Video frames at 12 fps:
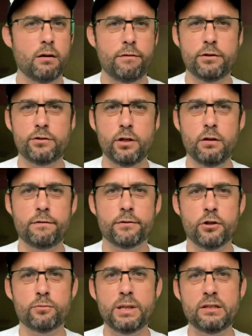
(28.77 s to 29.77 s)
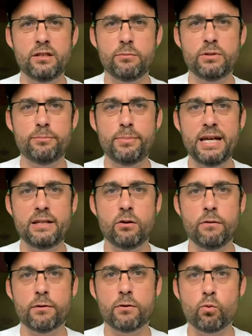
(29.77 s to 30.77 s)
First off, there's been some debate
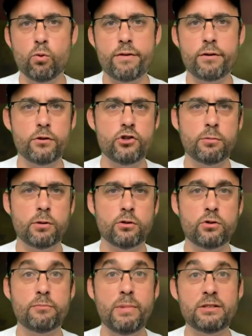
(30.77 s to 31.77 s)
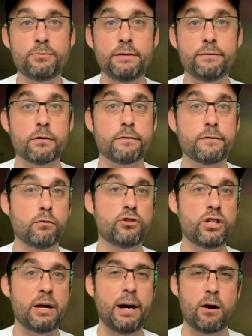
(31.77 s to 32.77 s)
over whether the job contract must be for
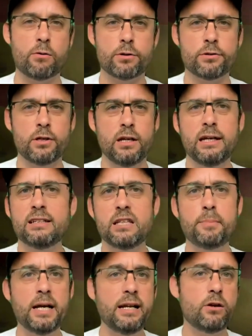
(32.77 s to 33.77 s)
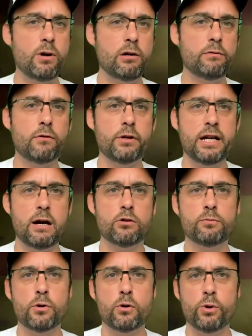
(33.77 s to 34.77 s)
full-time hours, typically around 40
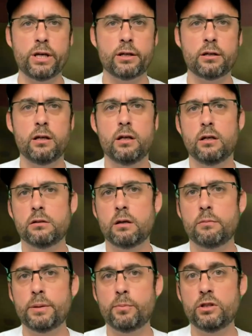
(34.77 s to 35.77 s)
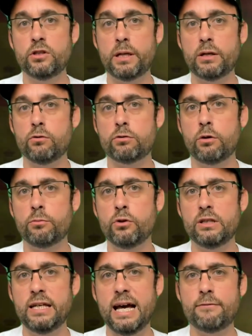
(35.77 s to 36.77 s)
hours per week. Some people in Spainguru's
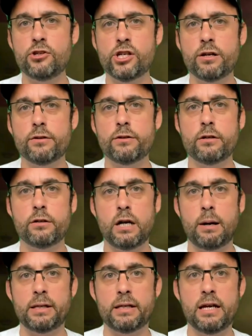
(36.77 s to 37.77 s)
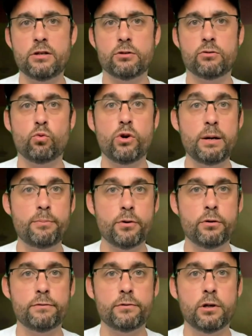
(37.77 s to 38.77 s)
community have shared their applications were
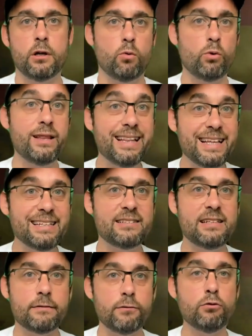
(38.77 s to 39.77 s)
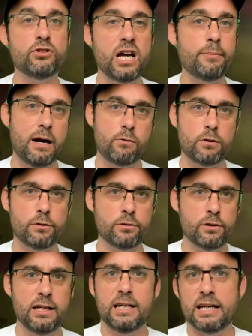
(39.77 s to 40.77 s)
approved with less than full-time hours.
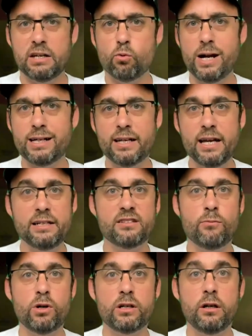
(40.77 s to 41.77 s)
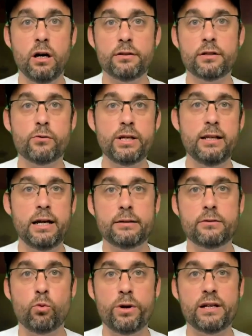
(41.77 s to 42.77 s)
In one case, someone got the green
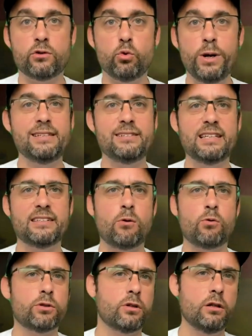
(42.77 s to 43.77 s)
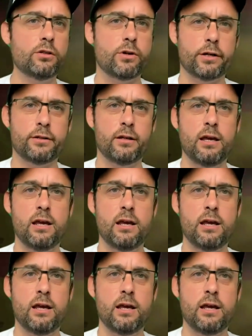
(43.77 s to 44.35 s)
light with a 26 hours contract.